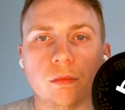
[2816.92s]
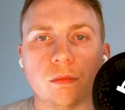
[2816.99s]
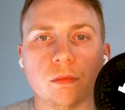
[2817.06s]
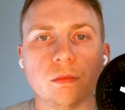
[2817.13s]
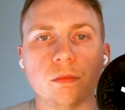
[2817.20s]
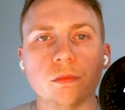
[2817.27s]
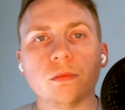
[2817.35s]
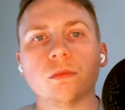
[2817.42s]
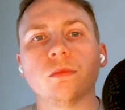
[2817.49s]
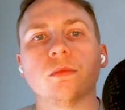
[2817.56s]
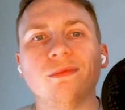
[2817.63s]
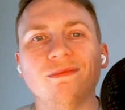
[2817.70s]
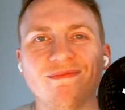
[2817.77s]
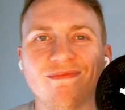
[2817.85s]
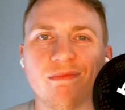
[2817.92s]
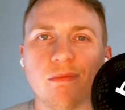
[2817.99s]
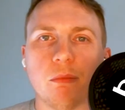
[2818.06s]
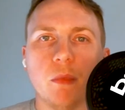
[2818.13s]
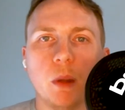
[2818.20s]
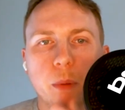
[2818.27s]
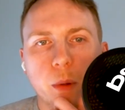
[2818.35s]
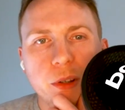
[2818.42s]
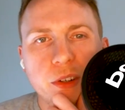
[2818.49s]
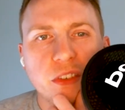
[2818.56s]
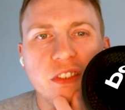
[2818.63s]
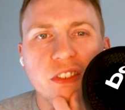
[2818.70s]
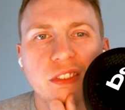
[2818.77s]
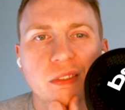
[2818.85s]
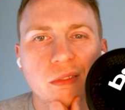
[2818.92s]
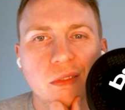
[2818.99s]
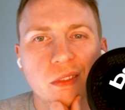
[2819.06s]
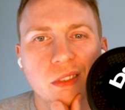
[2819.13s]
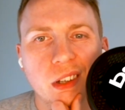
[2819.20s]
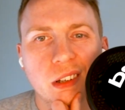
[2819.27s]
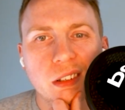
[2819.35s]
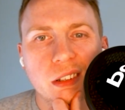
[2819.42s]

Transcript: on the podcast, because it probably could go either way.